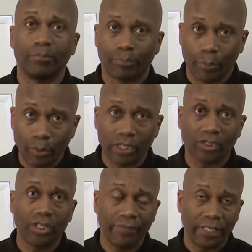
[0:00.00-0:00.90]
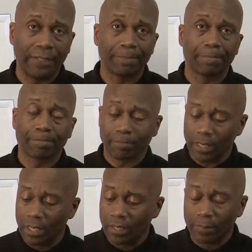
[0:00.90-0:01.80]
productivity,
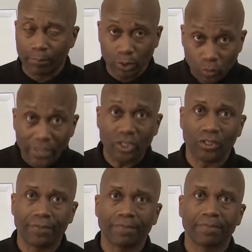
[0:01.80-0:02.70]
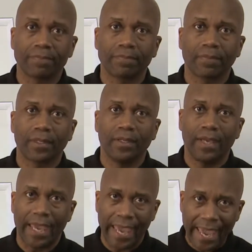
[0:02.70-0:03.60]
persuasion,
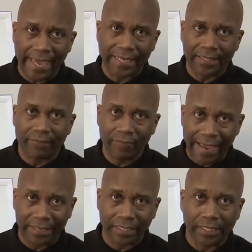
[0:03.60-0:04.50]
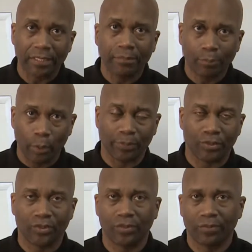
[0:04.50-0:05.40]
and finally,
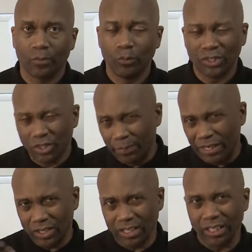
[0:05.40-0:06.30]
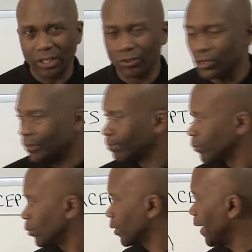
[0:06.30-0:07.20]
purpose, which is basically leadership,
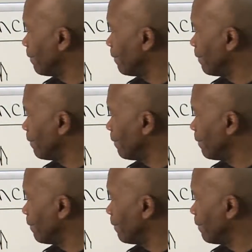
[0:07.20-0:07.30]
okay?